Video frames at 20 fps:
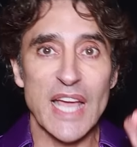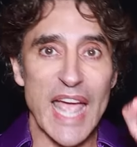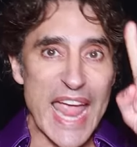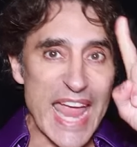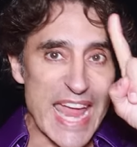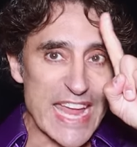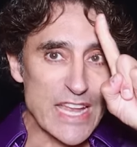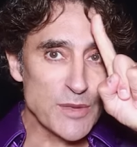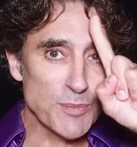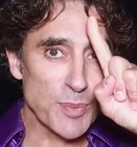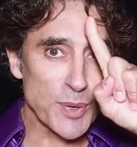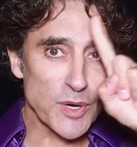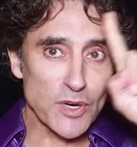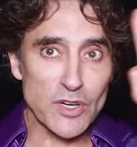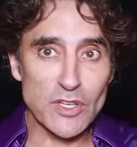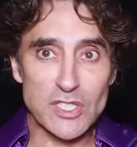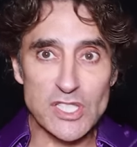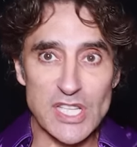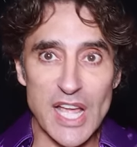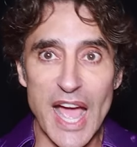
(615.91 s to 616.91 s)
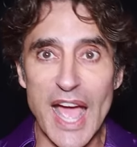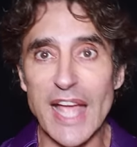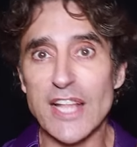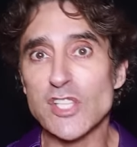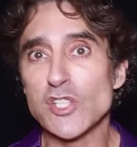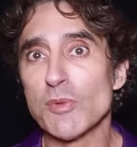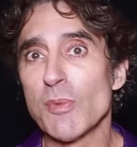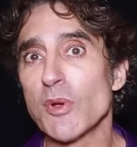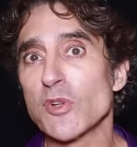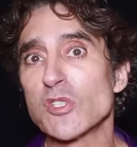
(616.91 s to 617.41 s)
eight per side,
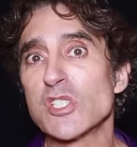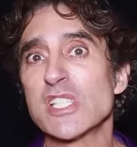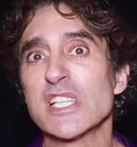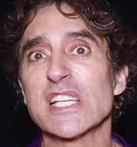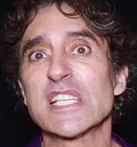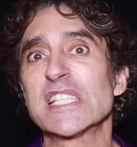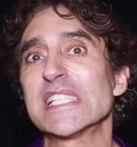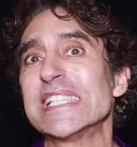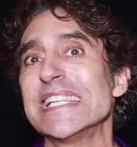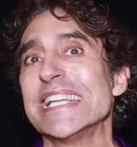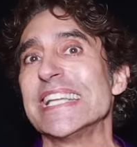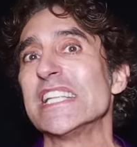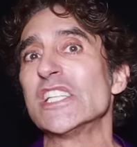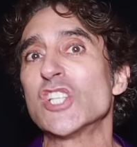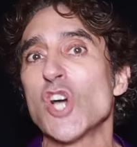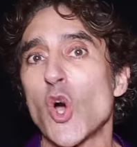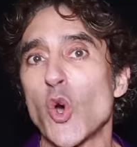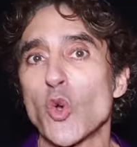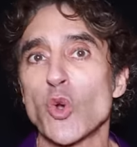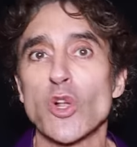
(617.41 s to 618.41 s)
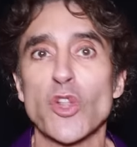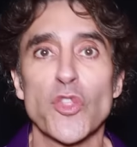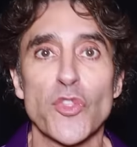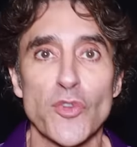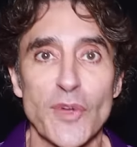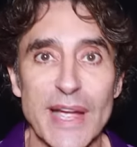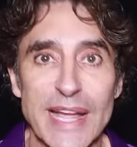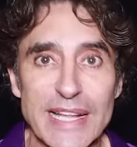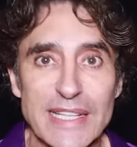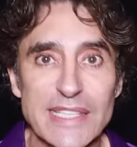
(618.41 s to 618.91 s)
so about 16 total
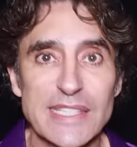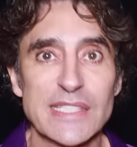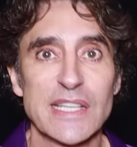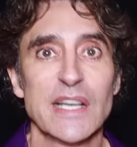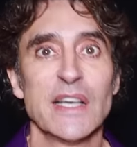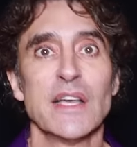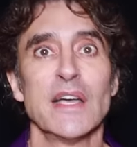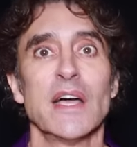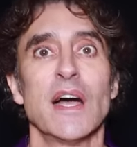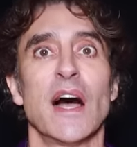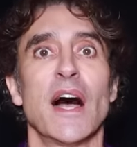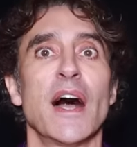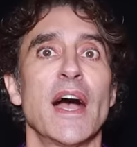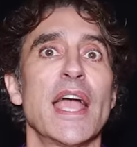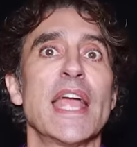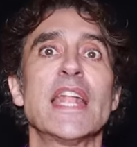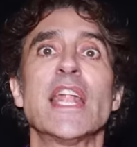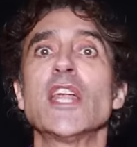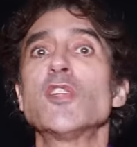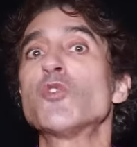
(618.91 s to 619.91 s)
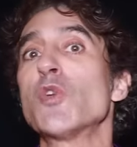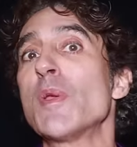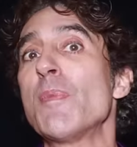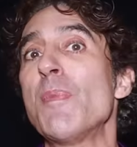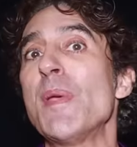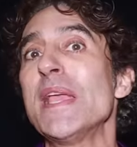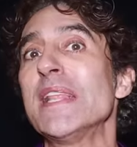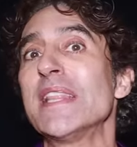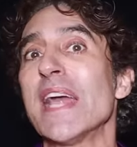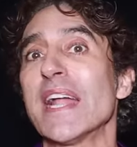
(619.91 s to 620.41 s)
threads. Uh, and I'd
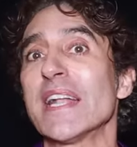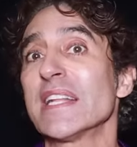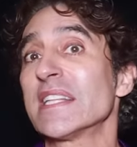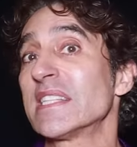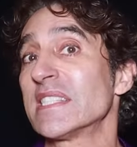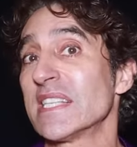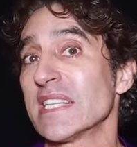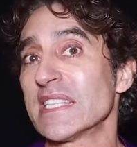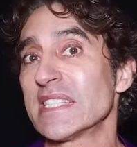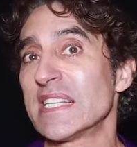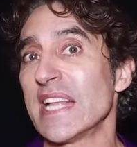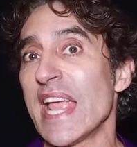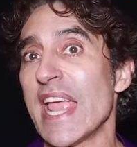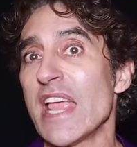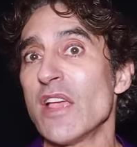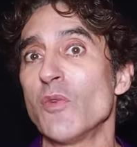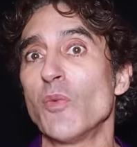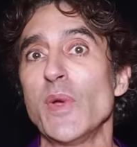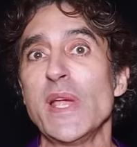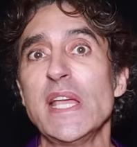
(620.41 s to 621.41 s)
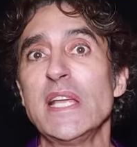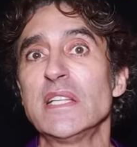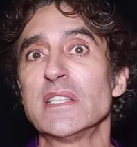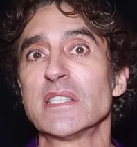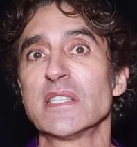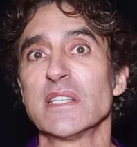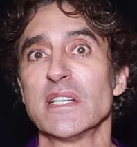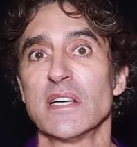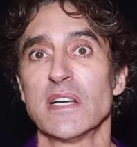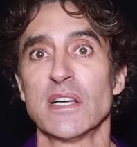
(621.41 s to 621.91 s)
repeat that at six to eight weeks.